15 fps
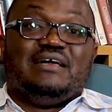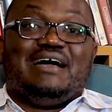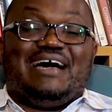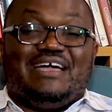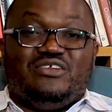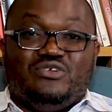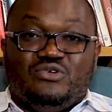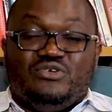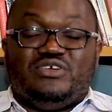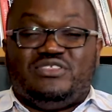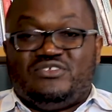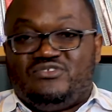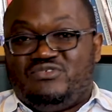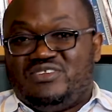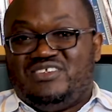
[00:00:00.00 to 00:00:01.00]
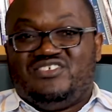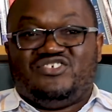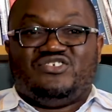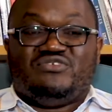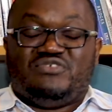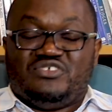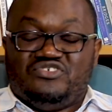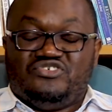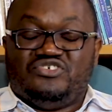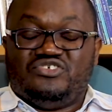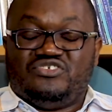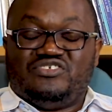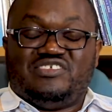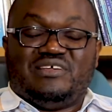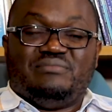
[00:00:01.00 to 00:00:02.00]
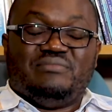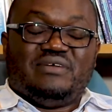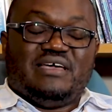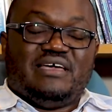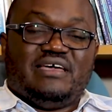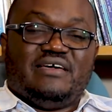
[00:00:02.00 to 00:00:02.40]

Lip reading: I know in the tradition of the church some